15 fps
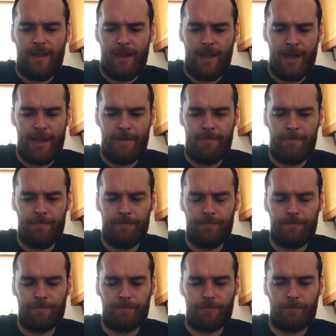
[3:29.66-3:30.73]
It
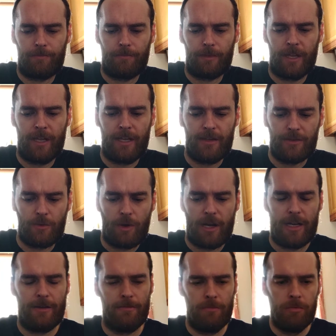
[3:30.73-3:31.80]
is
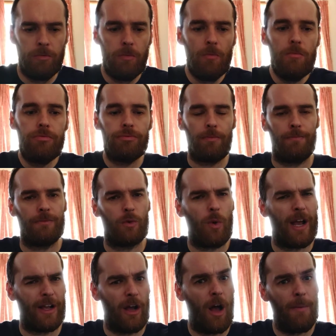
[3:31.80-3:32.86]
quite
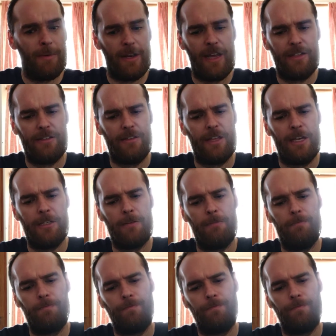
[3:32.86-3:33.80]
carbonated, this,